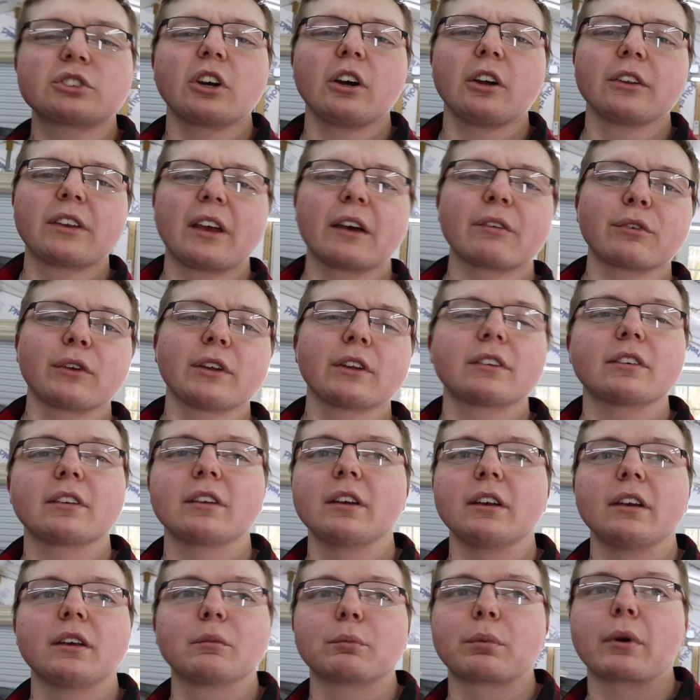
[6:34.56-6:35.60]
y'all definitely
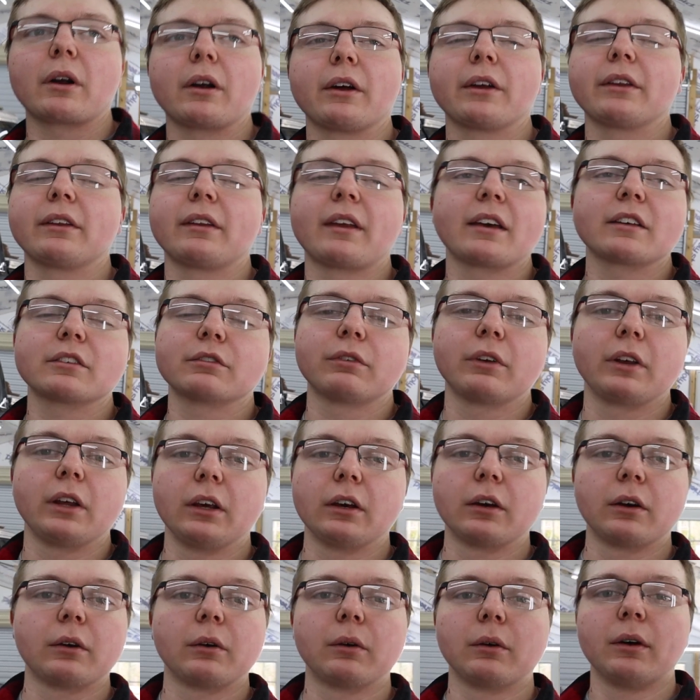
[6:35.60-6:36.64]
see in probably the next
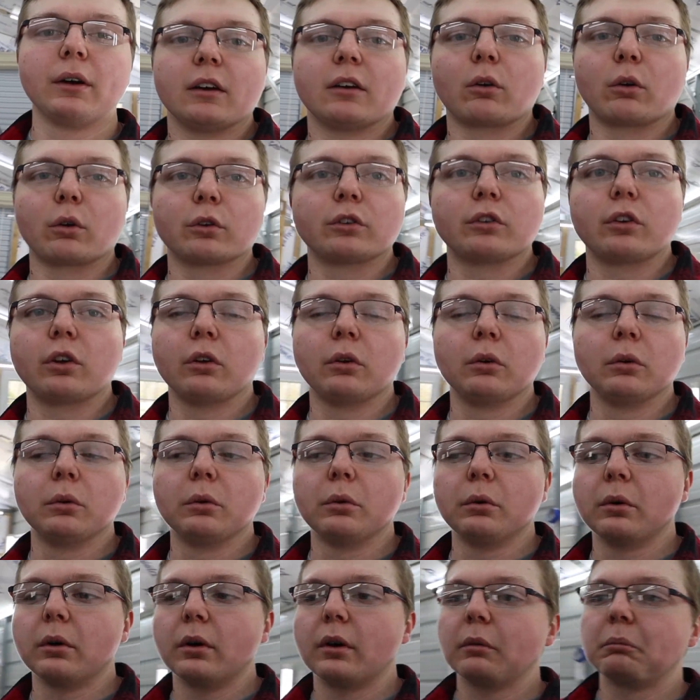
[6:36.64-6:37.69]
video or
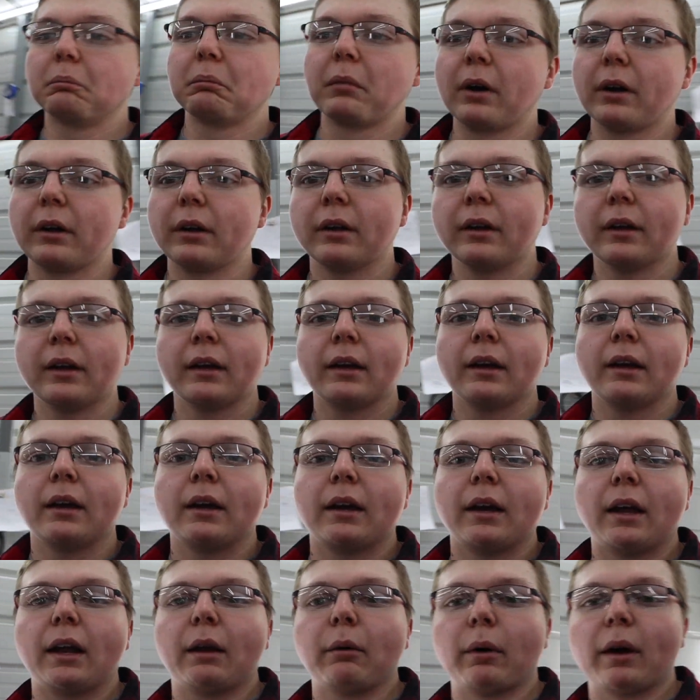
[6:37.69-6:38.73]
two. But
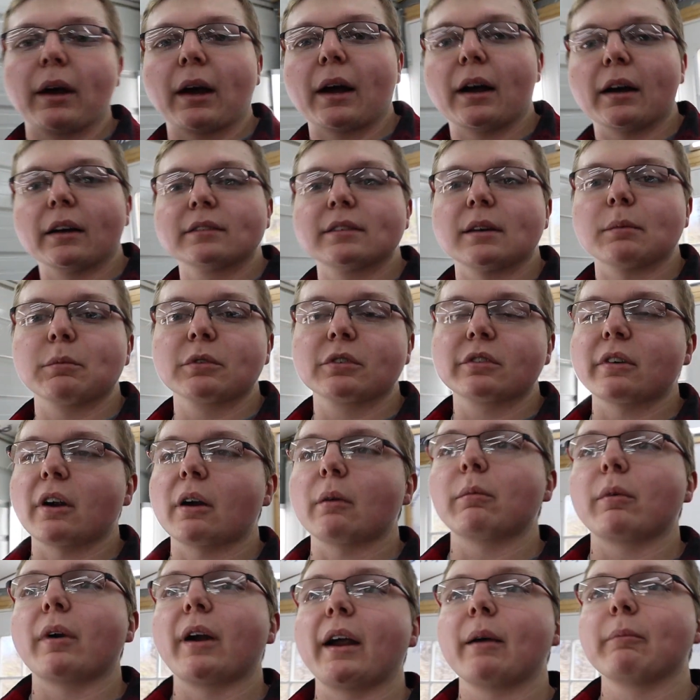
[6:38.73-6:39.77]
anyway, guys, I'm gonna
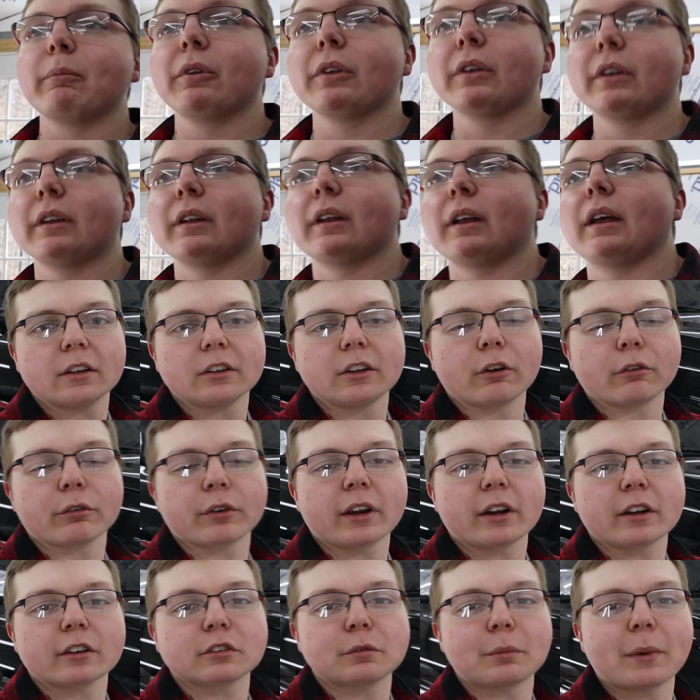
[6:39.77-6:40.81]
stop rambling. Don't
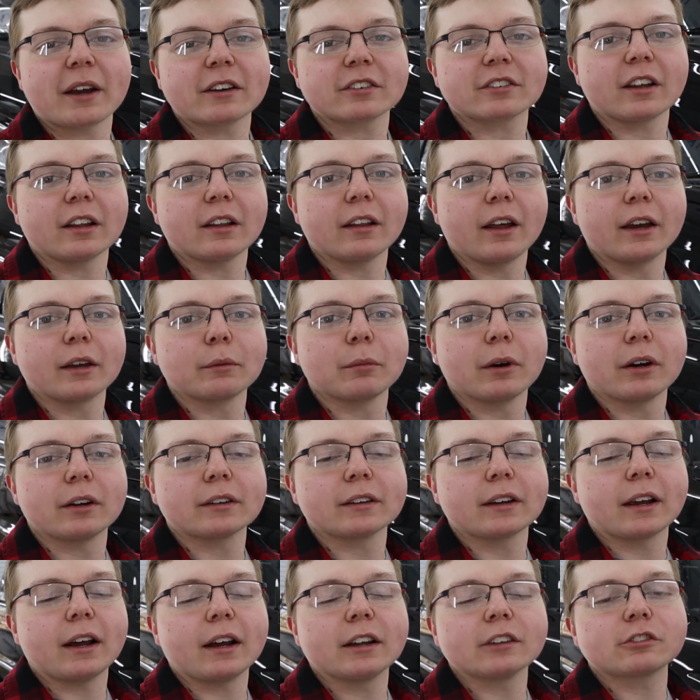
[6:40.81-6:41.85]
forget to smash that like button,
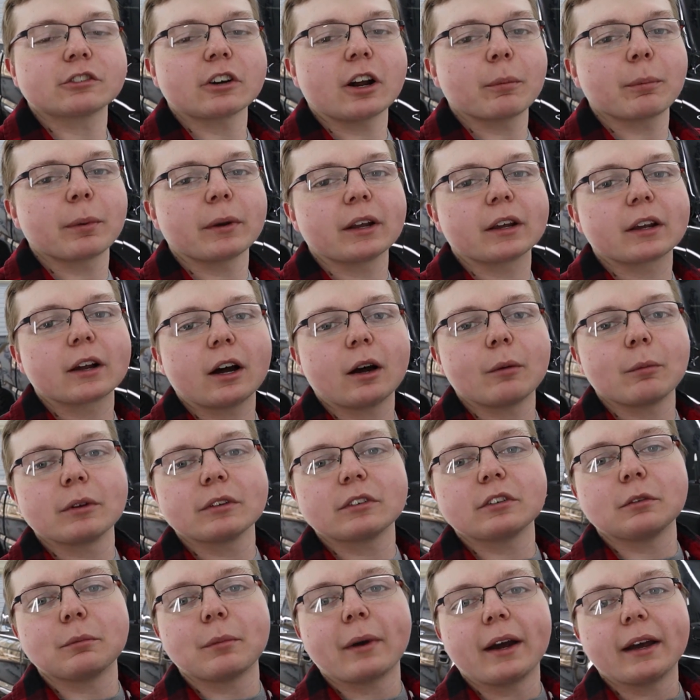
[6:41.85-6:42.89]
guys. Drop any
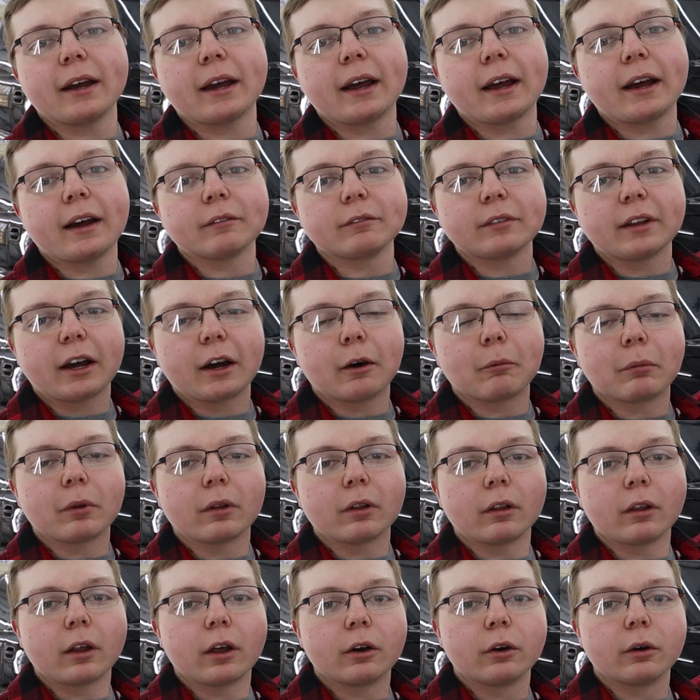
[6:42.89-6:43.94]
comments you might have down
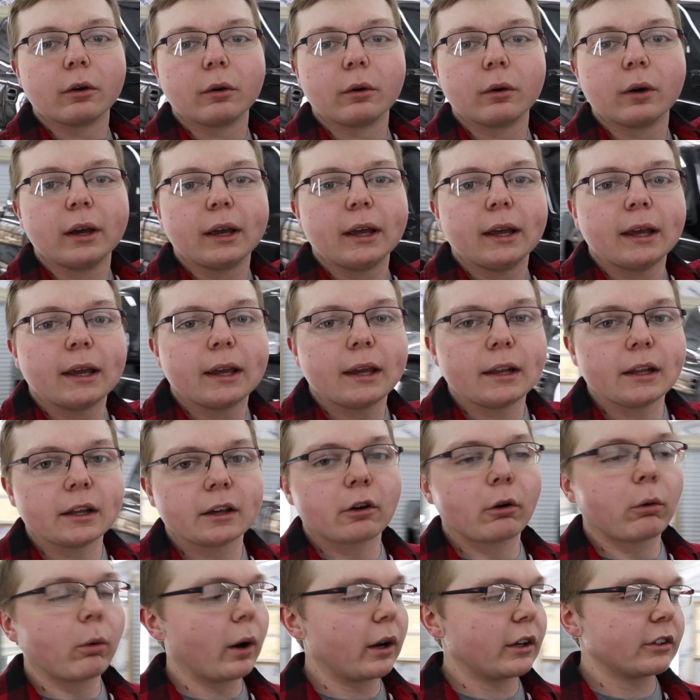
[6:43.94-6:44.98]
below, any
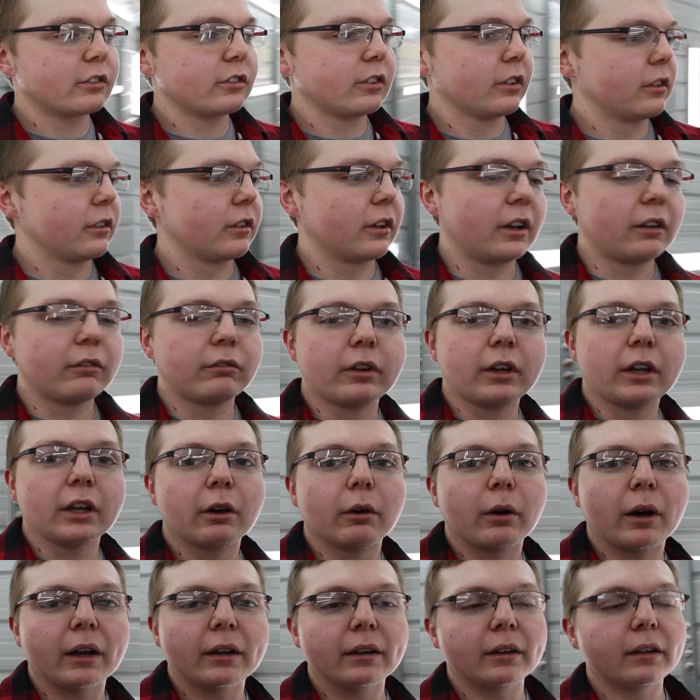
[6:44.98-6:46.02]
questions, any
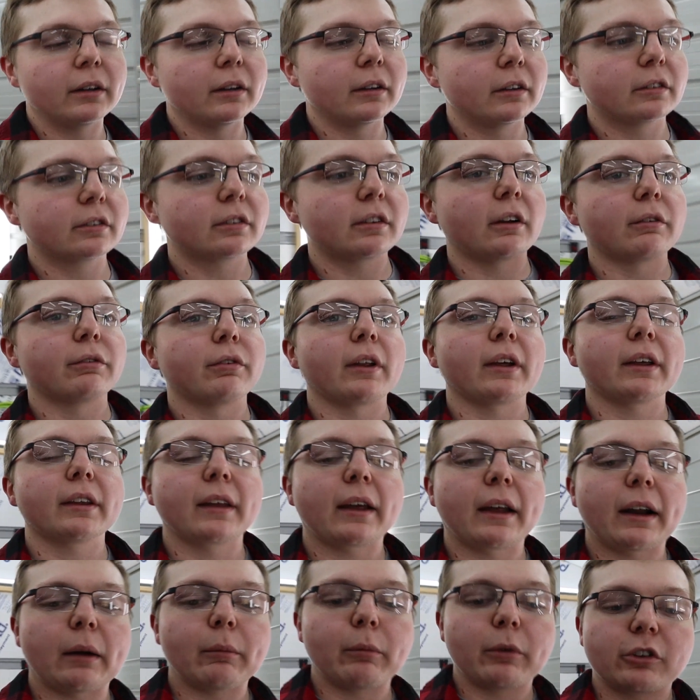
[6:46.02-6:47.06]
video ideas, stuff like
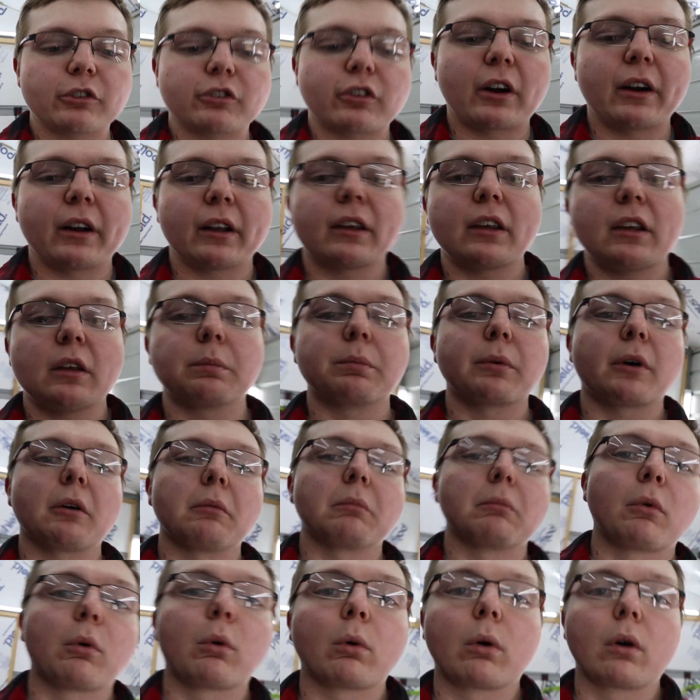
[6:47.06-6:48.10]
that. I'm gonna try to keep up
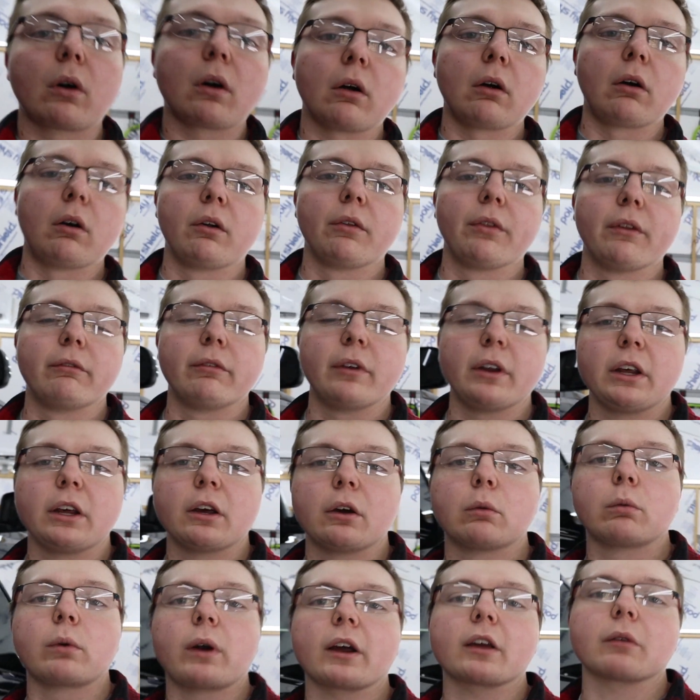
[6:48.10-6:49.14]
more on the
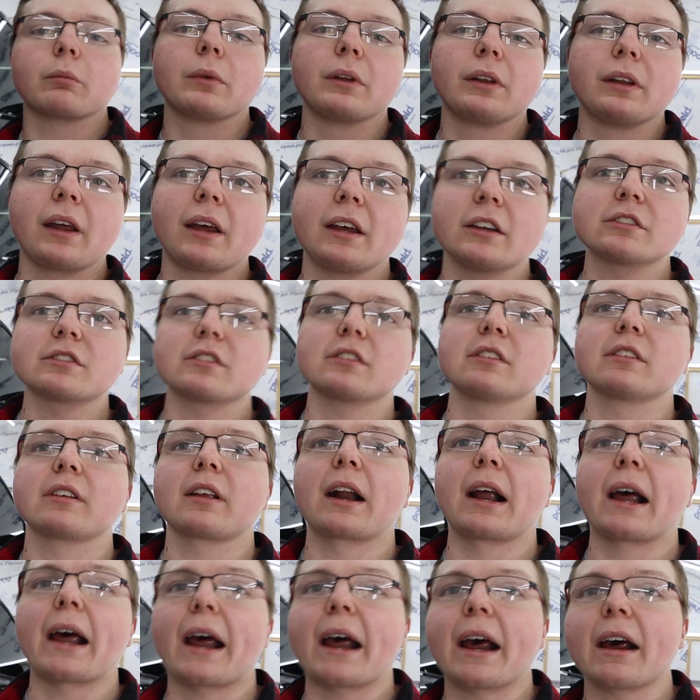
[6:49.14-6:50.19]
video recommendations that
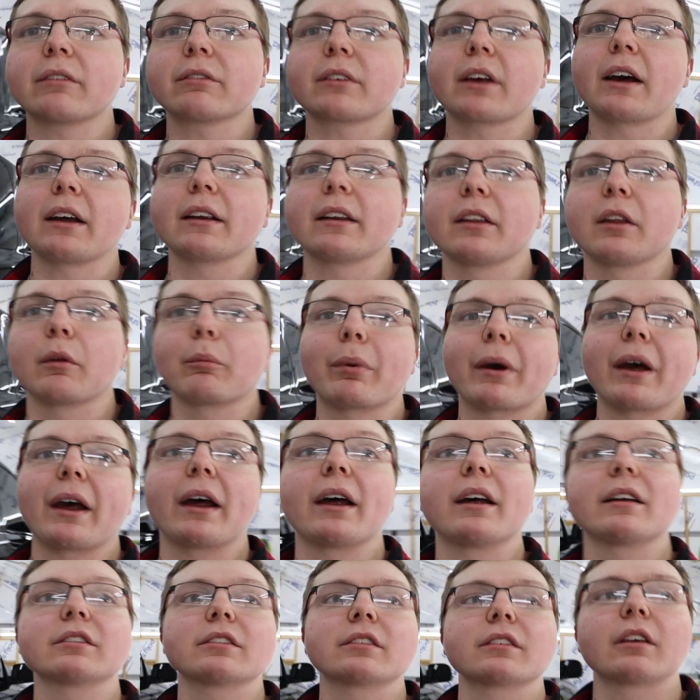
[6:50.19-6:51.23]
I have gotten in the
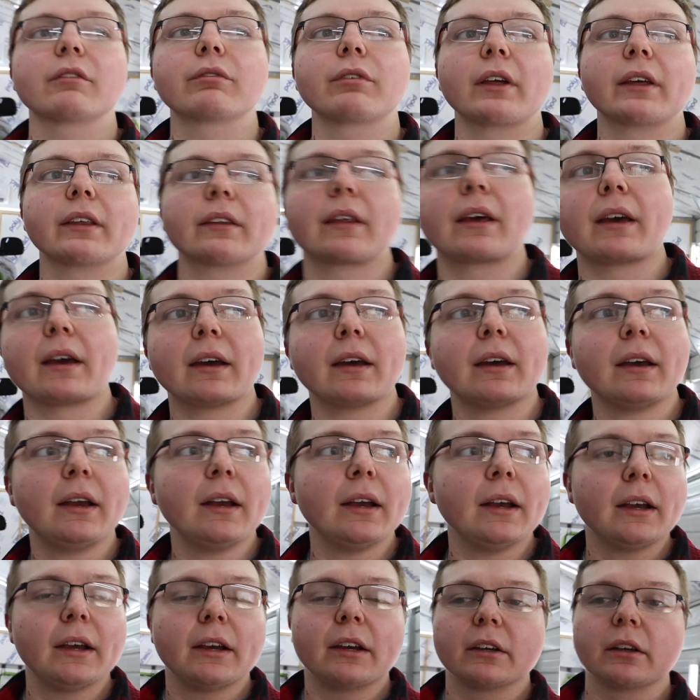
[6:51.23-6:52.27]
past, stuff like that.
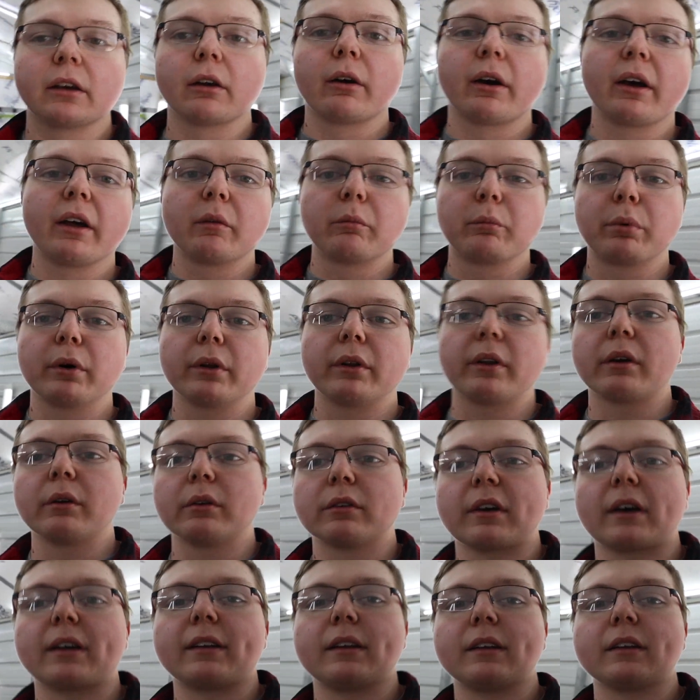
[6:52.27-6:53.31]
Go ahead and put
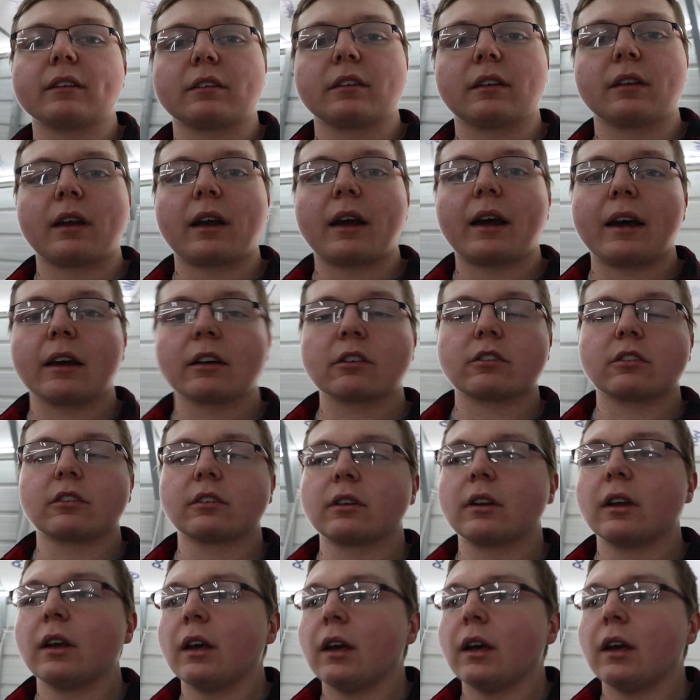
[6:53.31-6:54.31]
those ideas into action.